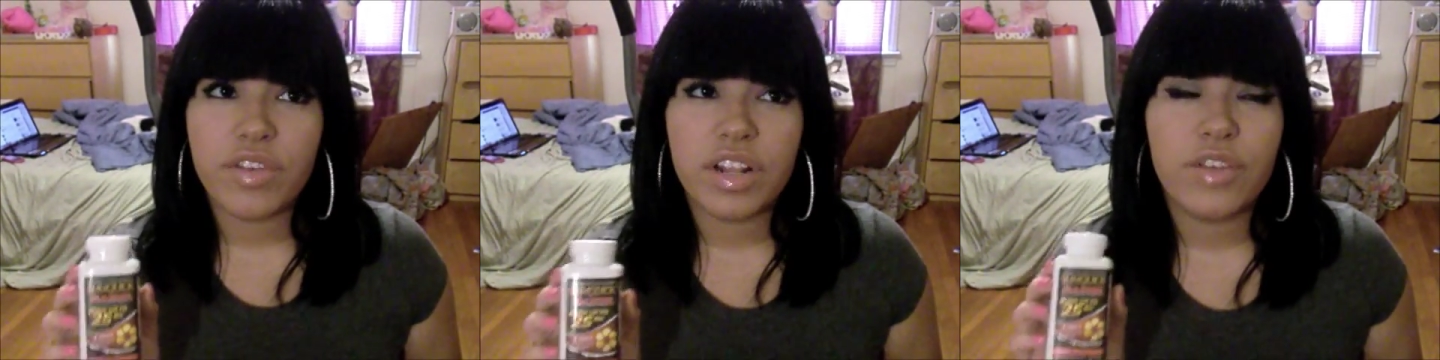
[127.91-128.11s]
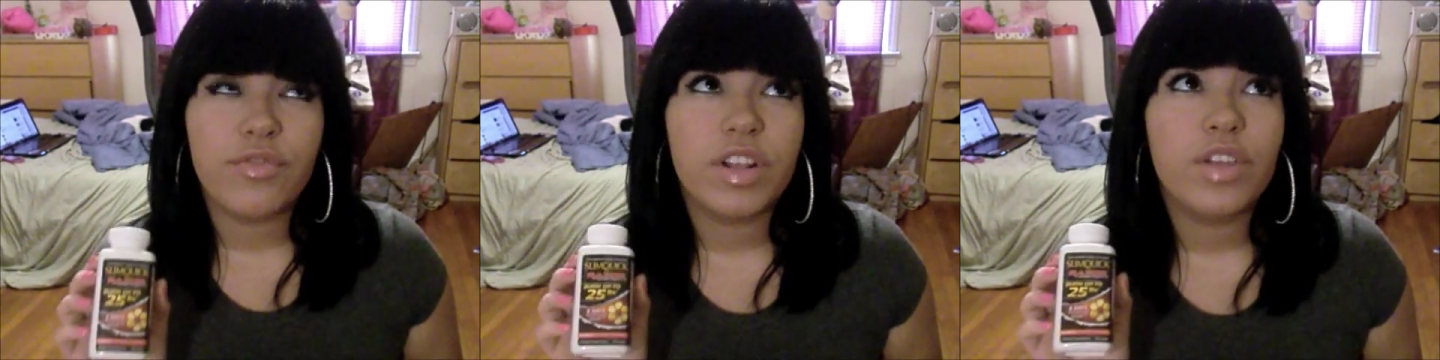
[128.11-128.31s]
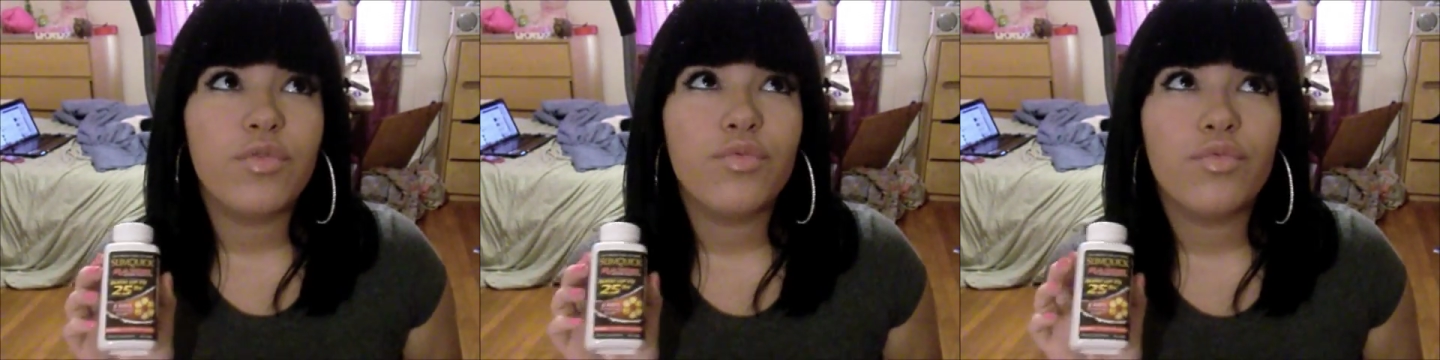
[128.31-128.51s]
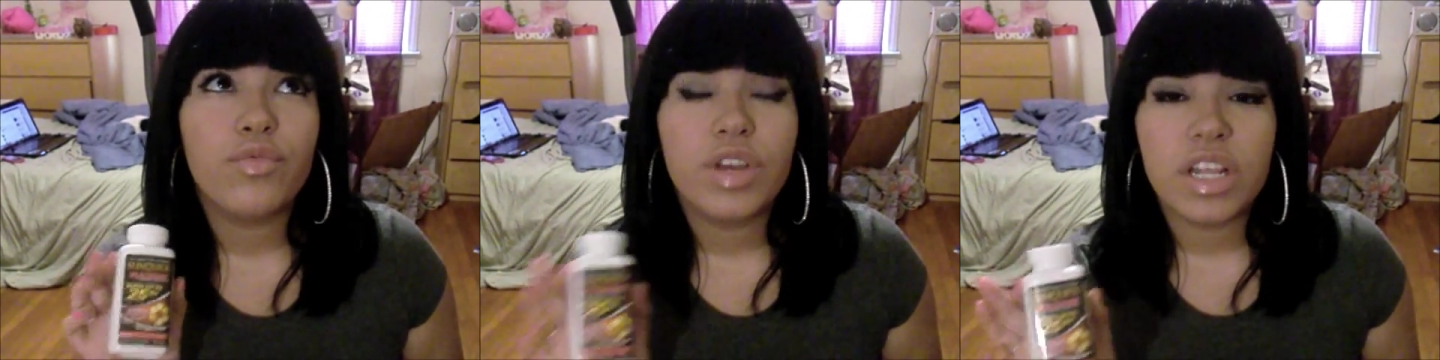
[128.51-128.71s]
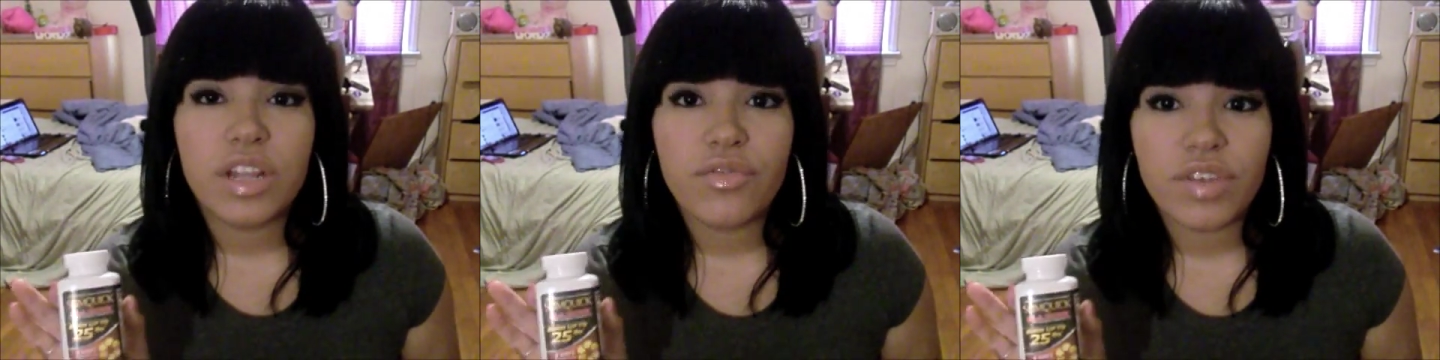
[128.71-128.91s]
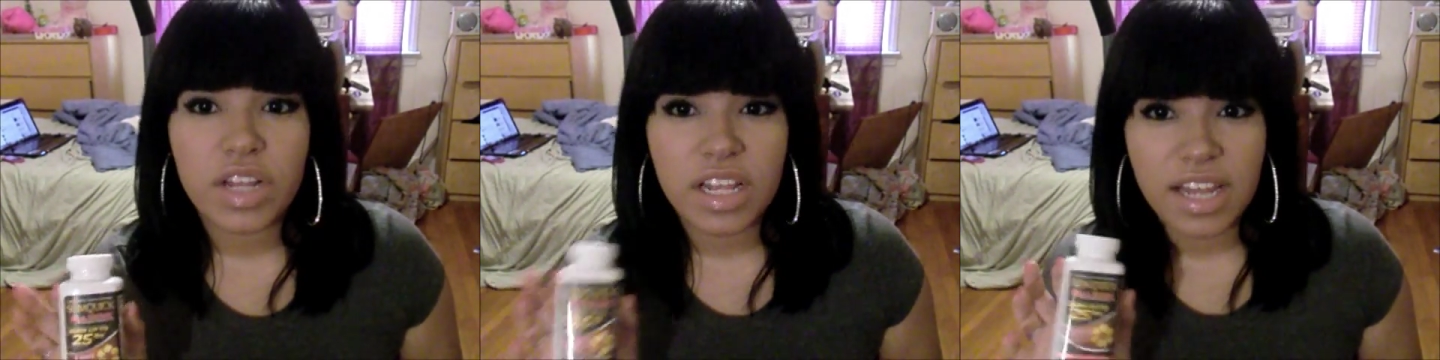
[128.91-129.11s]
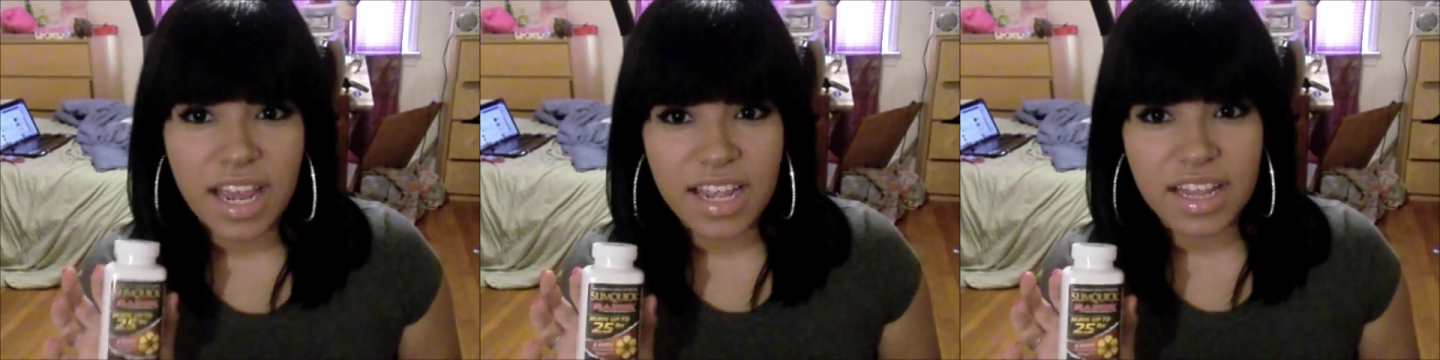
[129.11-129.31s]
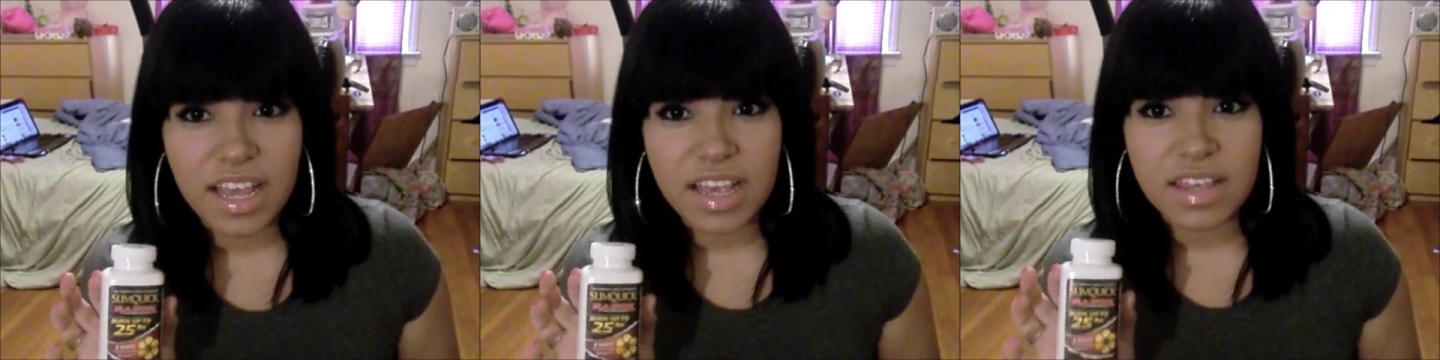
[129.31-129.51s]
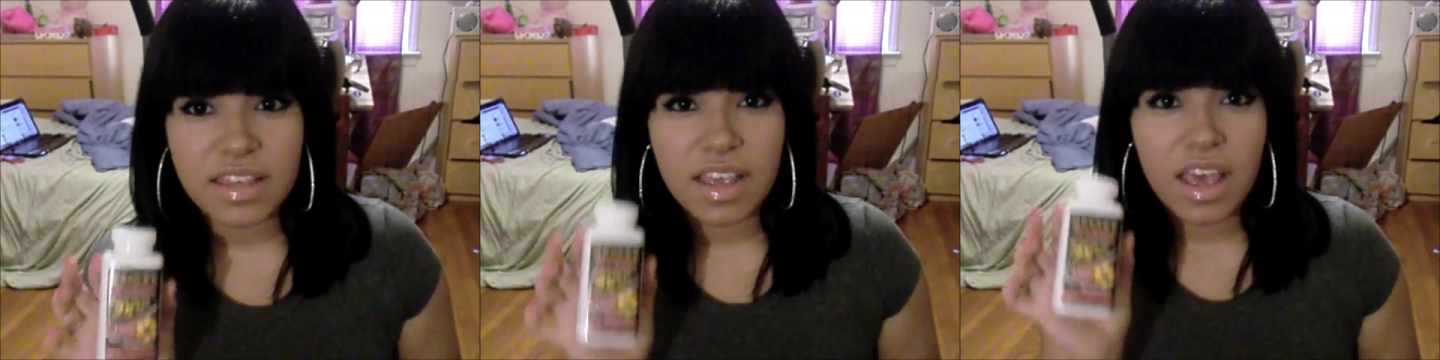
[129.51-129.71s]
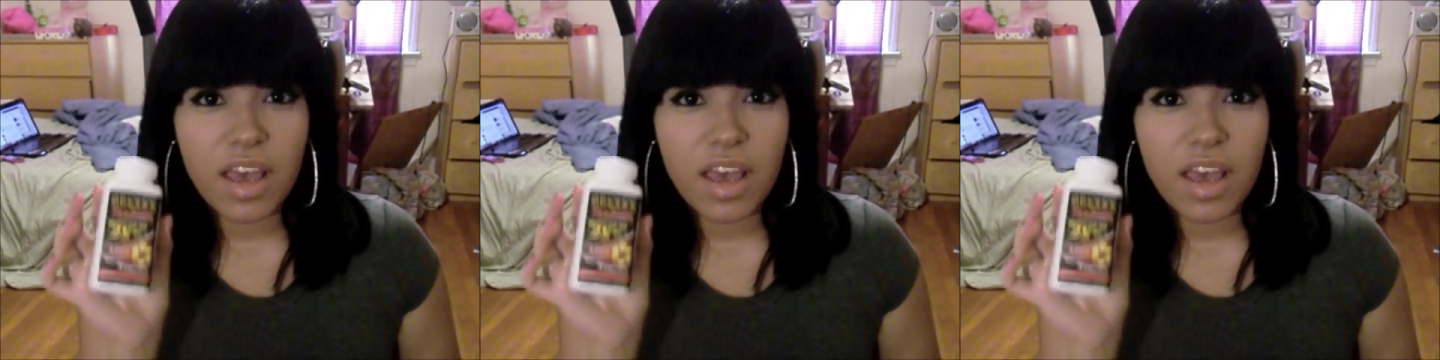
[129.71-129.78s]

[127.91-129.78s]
really, really, really, really like this.